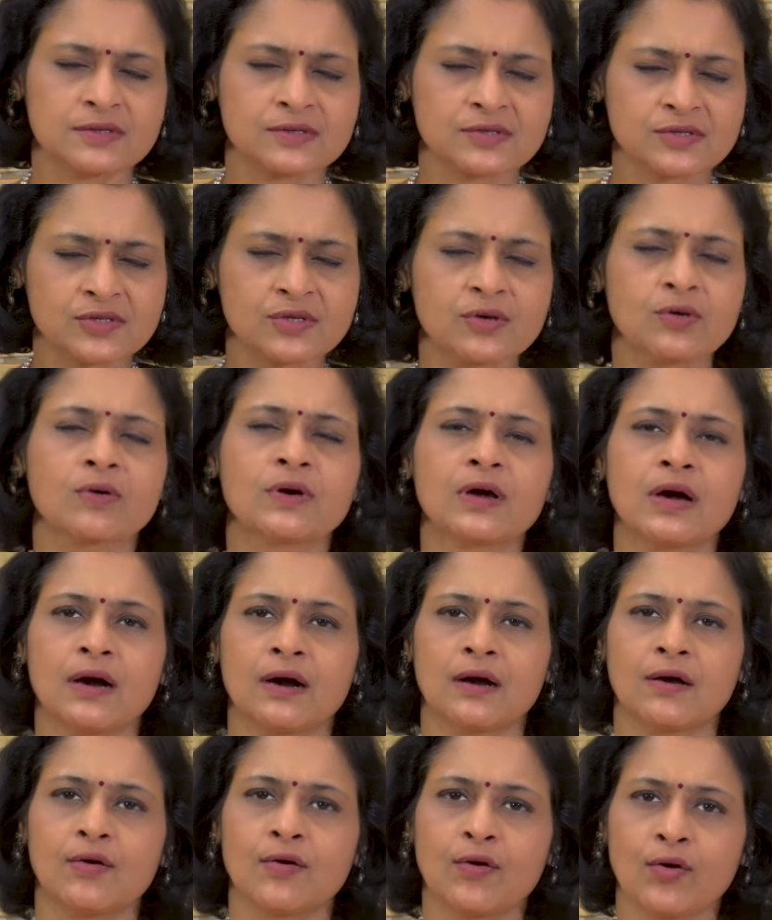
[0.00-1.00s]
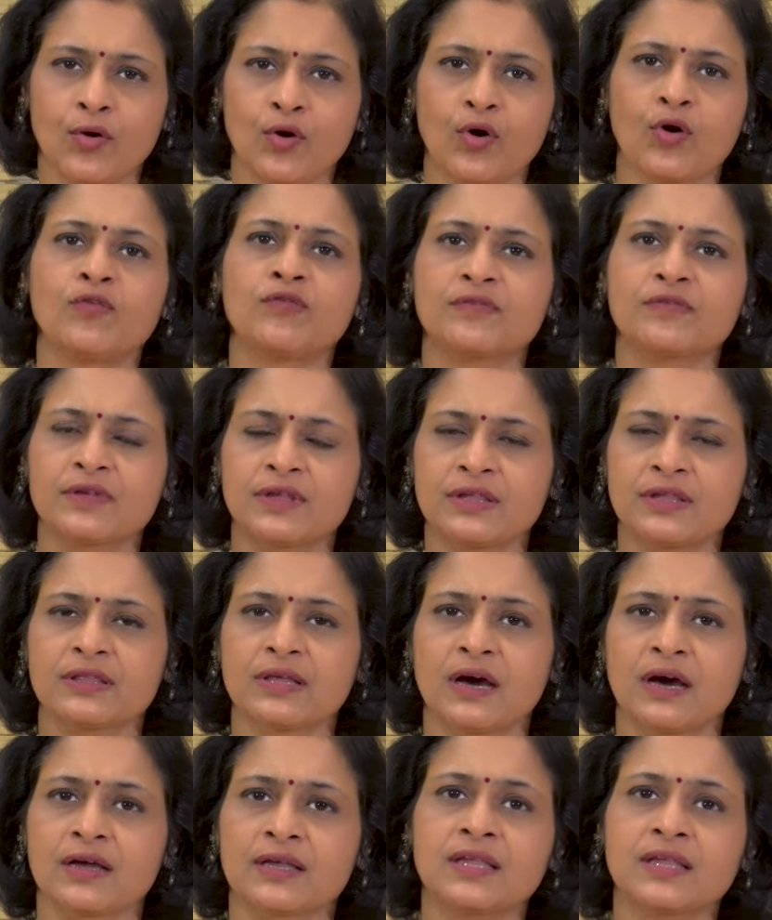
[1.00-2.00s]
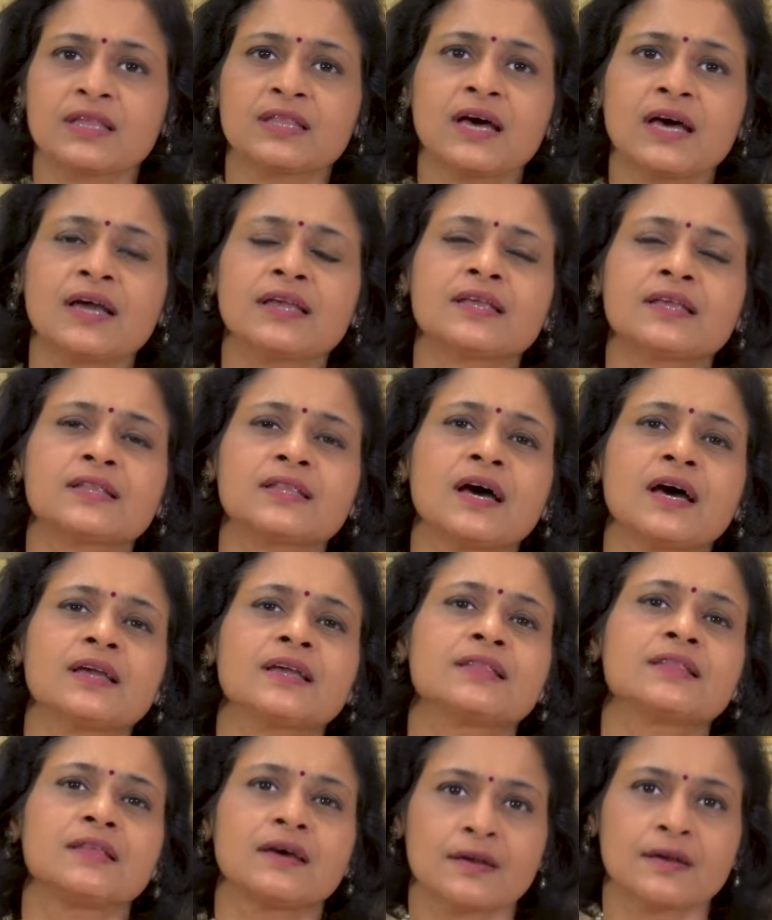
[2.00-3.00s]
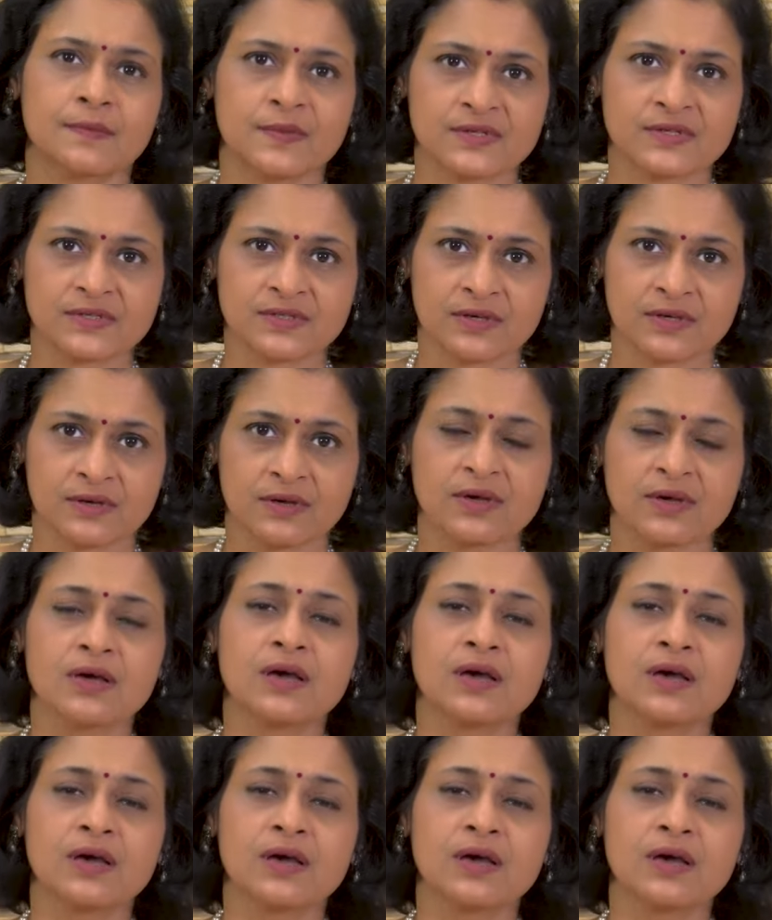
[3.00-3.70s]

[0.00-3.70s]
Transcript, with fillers: shloka of Gita, Yada Yada Hi Dharmasya.